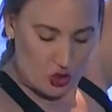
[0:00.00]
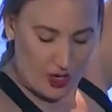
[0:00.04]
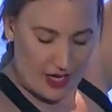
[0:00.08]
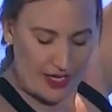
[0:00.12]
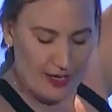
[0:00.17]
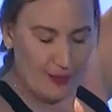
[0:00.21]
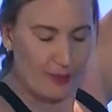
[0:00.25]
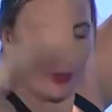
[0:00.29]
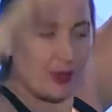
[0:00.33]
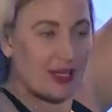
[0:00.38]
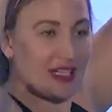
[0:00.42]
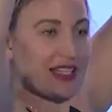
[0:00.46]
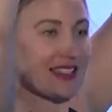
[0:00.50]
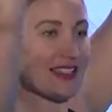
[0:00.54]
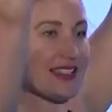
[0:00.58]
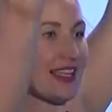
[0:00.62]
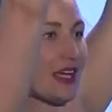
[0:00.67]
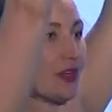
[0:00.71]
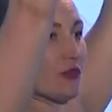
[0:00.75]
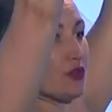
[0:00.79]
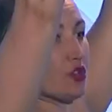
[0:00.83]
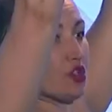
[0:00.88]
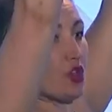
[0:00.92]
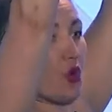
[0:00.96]
try to bring it
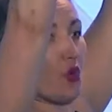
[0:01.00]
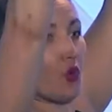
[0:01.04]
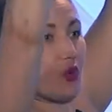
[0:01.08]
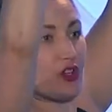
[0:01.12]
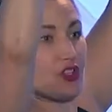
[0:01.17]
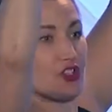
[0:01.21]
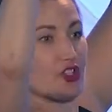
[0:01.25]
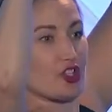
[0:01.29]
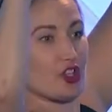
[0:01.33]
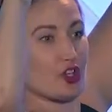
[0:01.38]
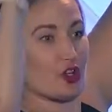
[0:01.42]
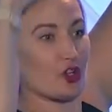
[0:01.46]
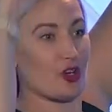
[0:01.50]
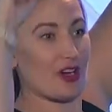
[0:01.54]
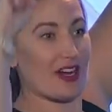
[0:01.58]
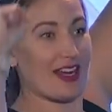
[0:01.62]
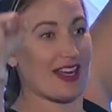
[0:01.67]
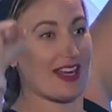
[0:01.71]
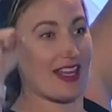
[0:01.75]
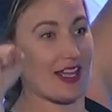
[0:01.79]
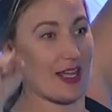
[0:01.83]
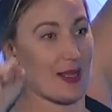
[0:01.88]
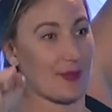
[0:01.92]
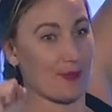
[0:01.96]
down towards your
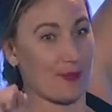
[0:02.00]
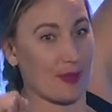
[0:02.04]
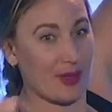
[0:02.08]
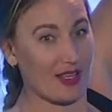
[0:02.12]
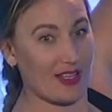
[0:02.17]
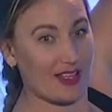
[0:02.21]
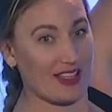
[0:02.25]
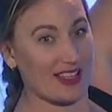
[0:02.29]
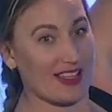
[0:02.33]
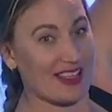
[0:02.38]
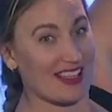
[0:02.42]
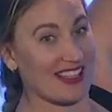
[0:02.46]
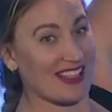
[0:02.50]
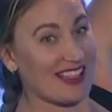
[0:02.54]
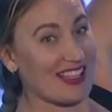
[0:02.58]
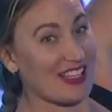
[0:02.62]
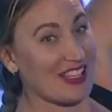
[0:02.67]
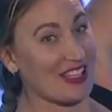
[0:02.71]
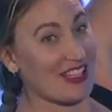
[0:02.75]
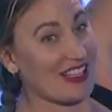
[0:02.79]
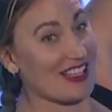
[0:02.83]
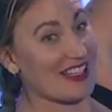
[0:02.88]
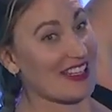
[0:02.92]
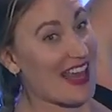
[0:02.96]
hip.
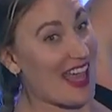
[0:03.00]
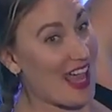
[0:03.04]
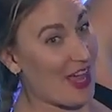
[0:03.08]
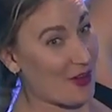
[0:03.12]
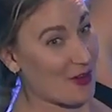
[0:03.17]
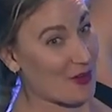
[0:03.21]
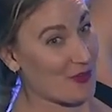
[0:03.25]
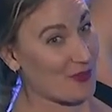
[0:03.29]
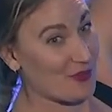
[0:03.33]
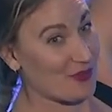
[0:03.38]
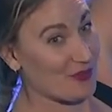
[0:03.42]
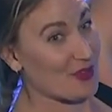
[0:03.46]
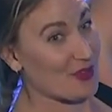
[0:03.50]
Now,